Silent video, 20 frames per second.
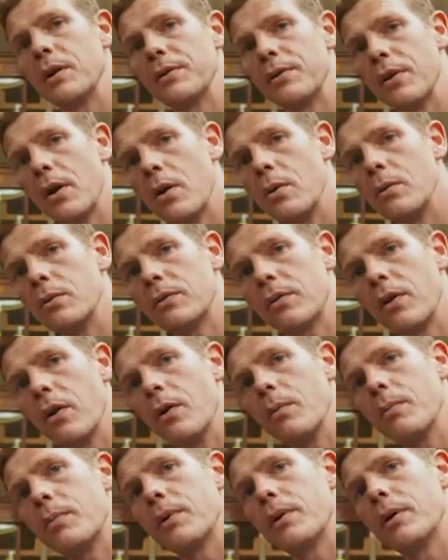polish the whole
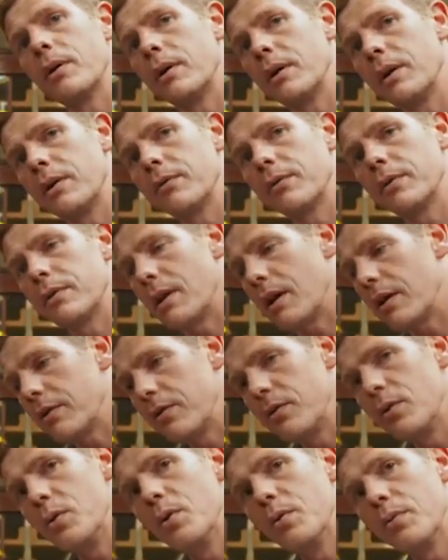top and give us a
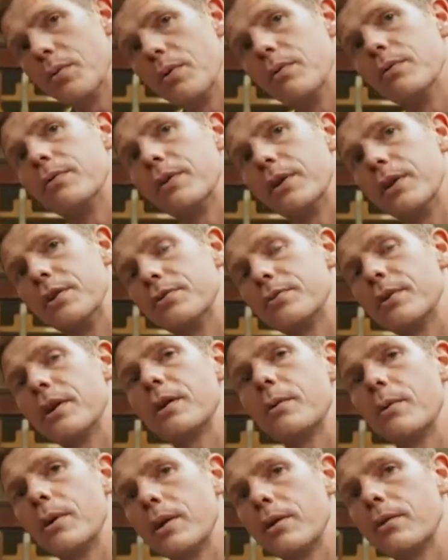nice uniform finish
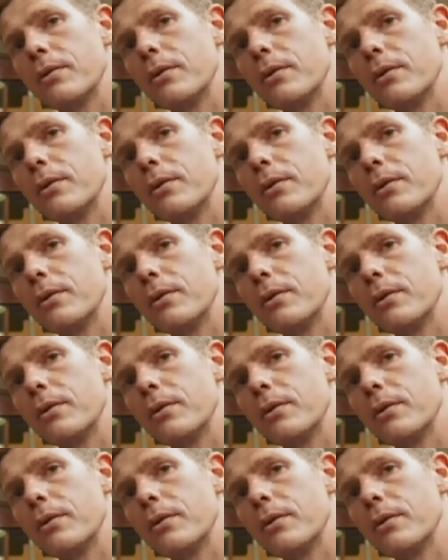right the way